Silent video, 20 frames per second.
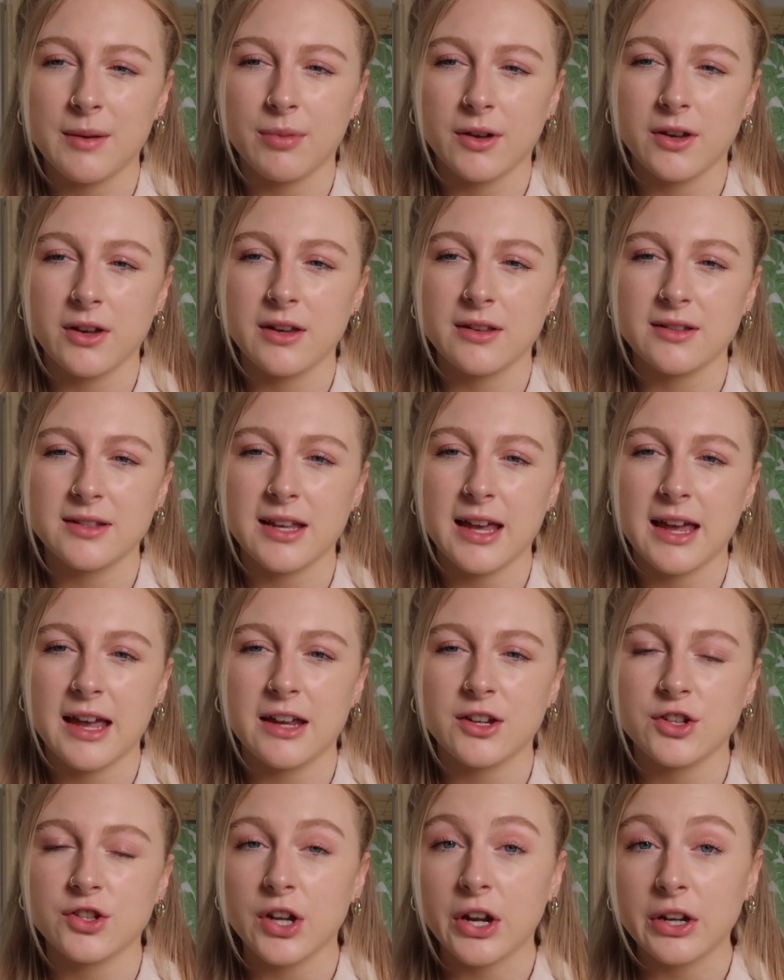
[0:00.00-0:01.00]
because
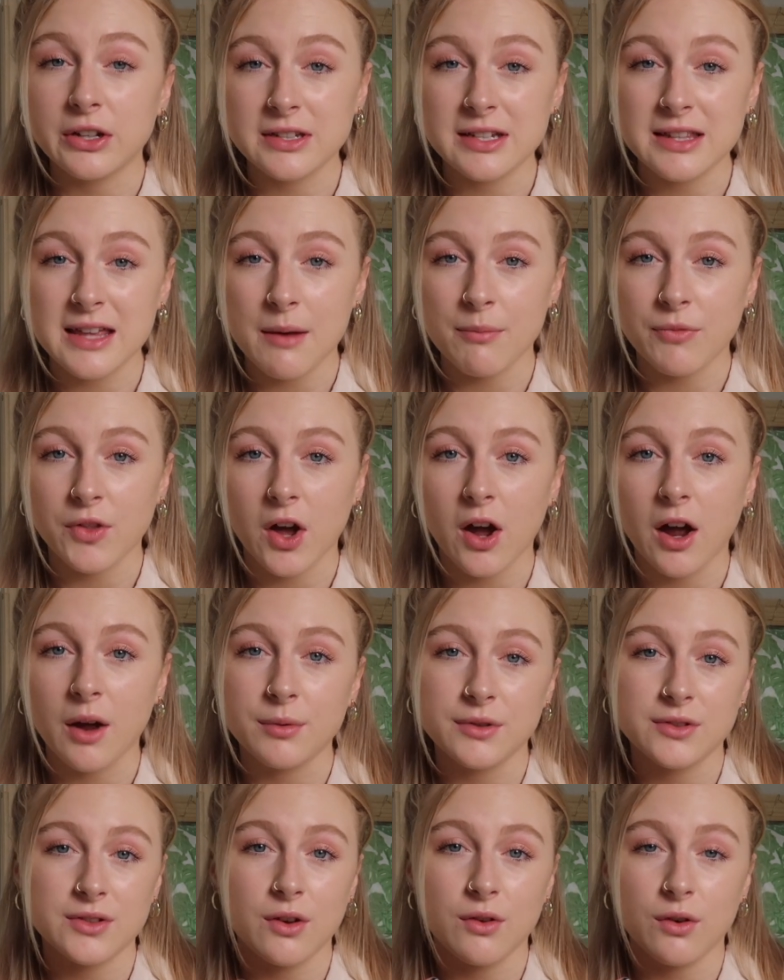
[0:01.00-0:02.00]
it showed to them that I
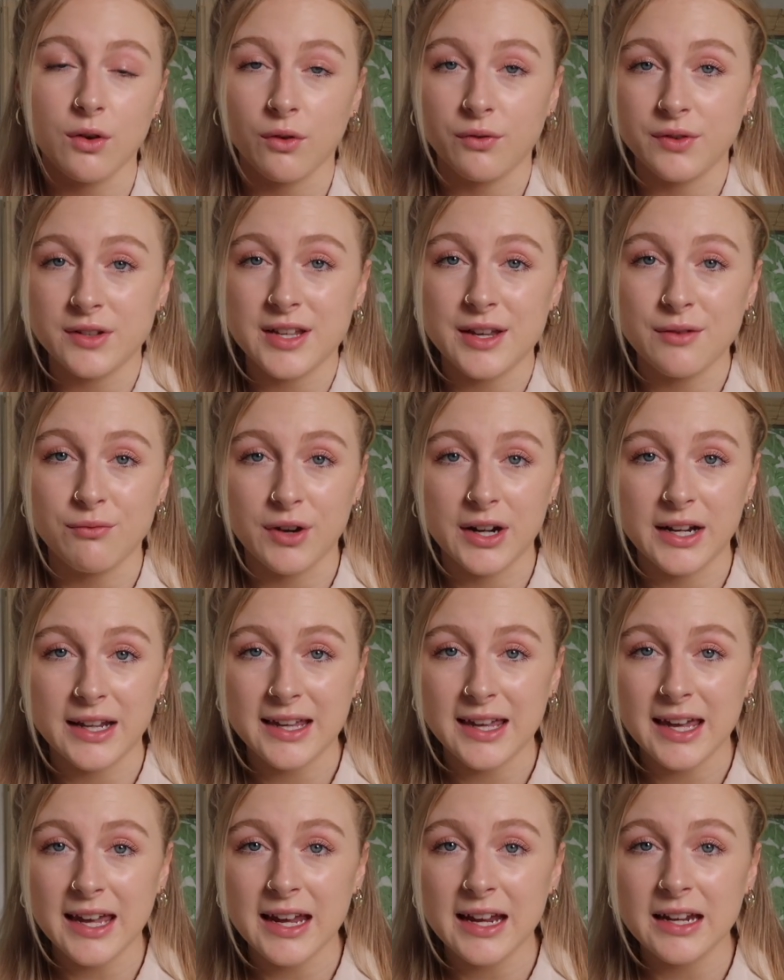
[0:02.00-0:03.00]
was obviously really
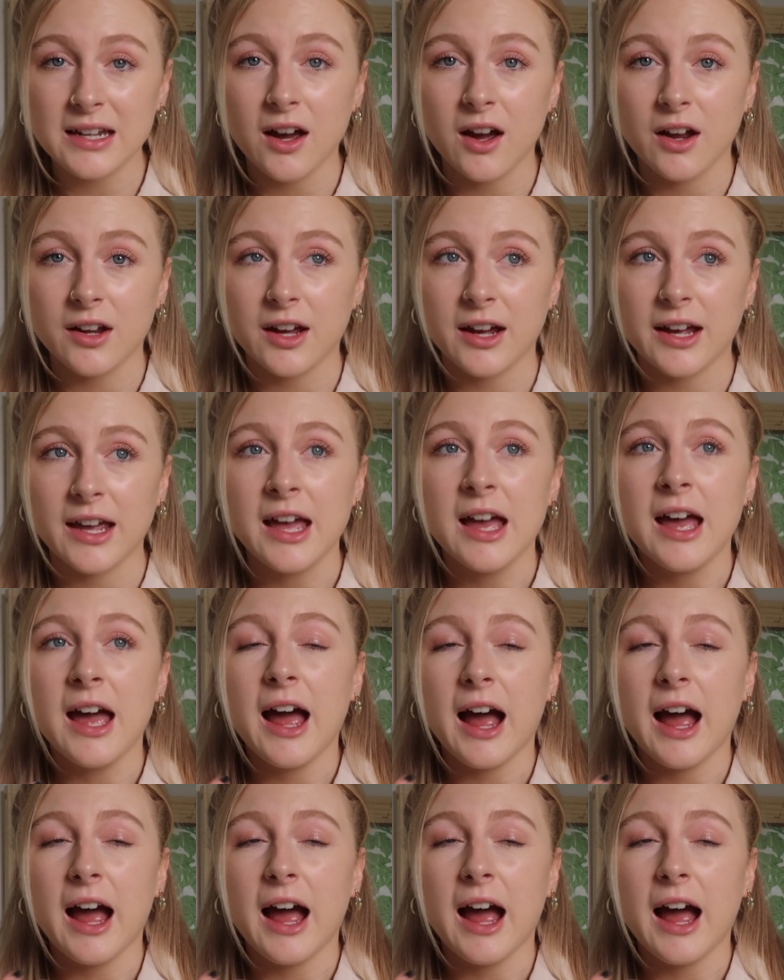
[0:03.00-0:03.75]
keen and I